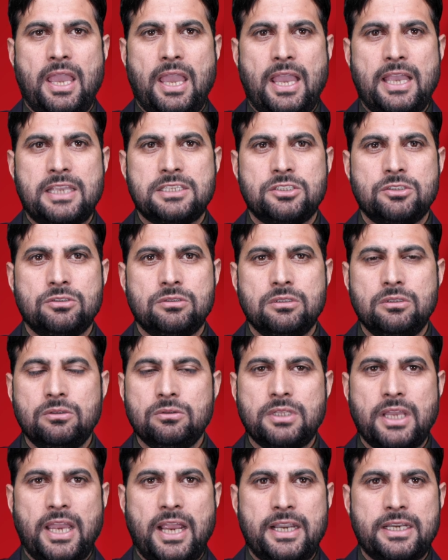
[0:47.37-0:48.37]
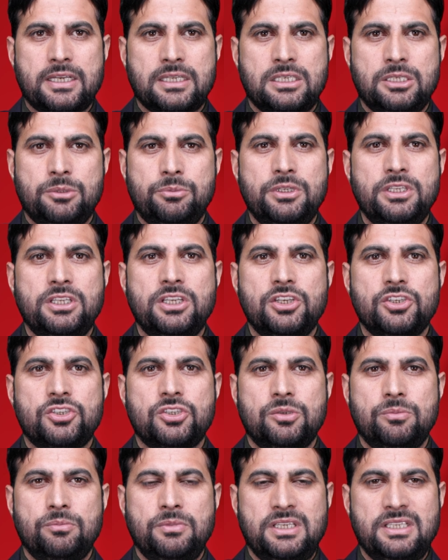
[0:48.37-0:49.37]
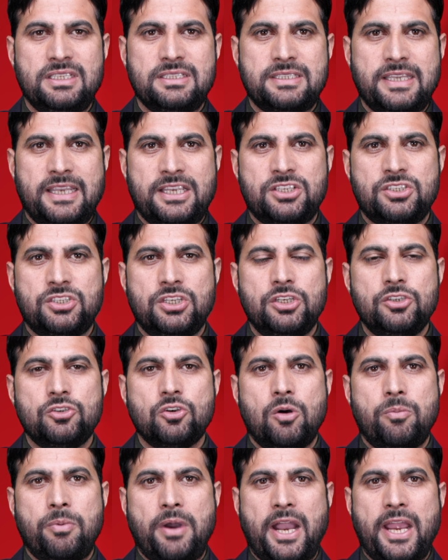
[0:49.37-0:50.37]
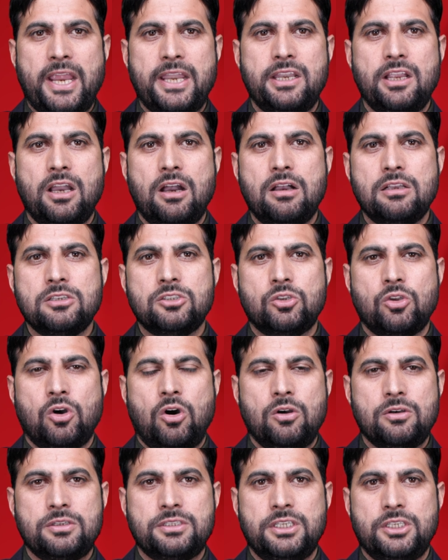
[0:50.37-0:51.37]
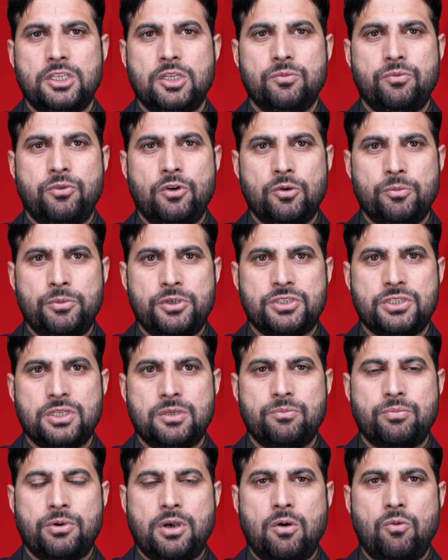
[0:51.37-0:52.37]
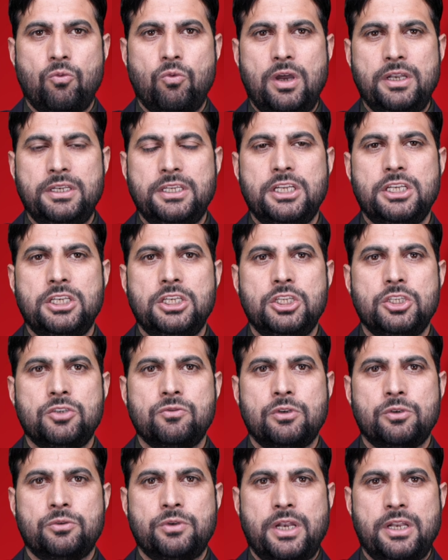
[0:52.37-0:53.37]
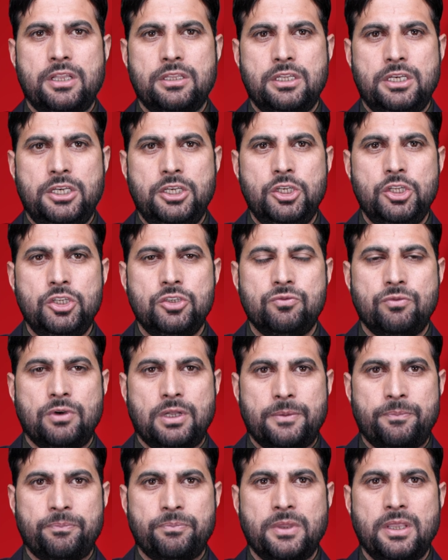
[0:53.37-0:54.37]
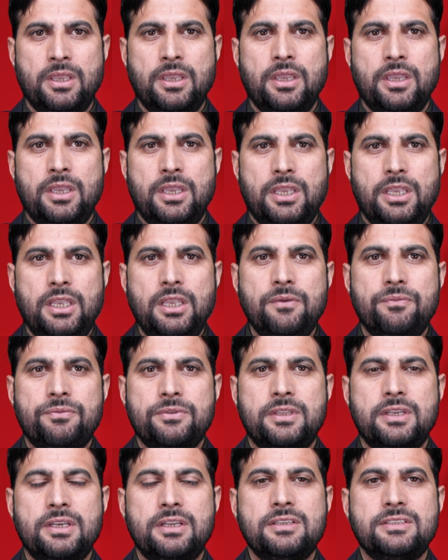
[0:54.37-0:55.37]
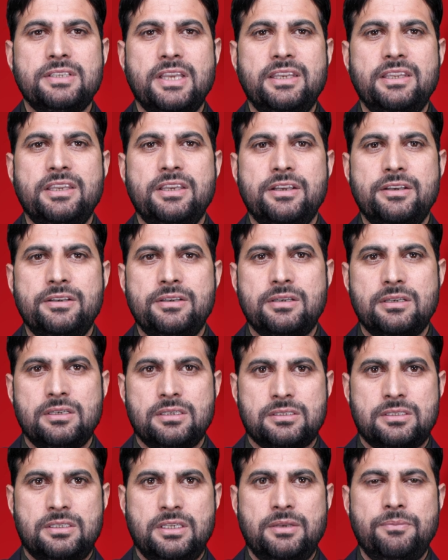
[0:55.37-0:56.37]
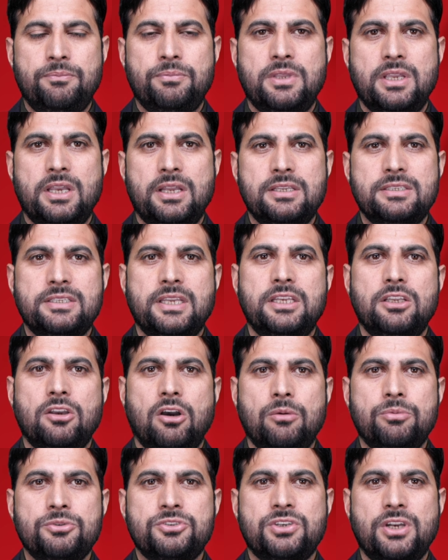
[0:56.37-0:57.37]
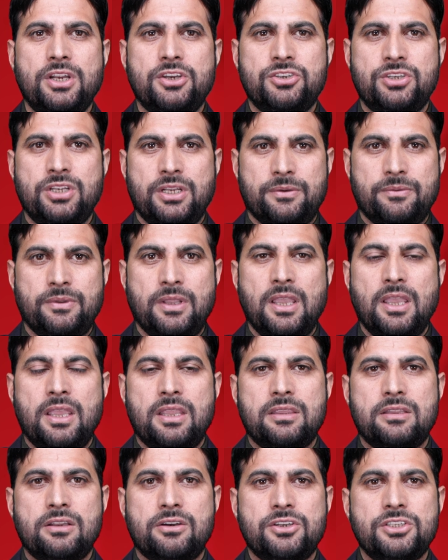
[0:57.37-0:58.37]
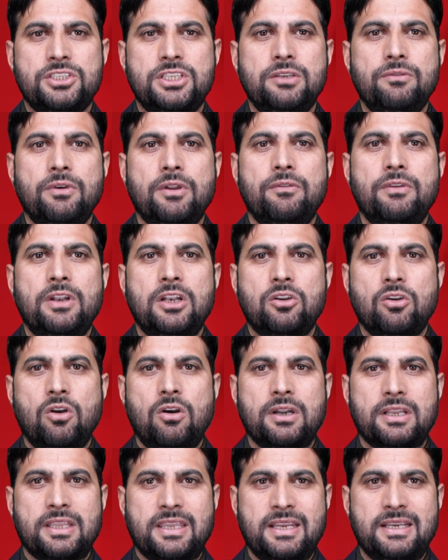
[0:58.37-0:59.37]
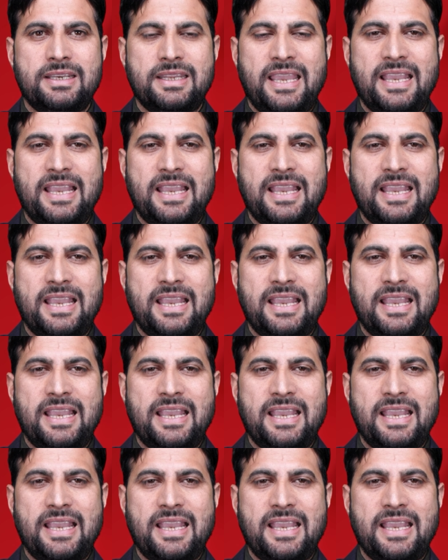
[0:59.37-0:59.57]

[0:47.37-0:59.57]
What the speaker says: As you know that communication means exchange of ideas, thoughts and information from one individual to another individual. If there is any hindrance, if there is any obstruction, the receiver will not get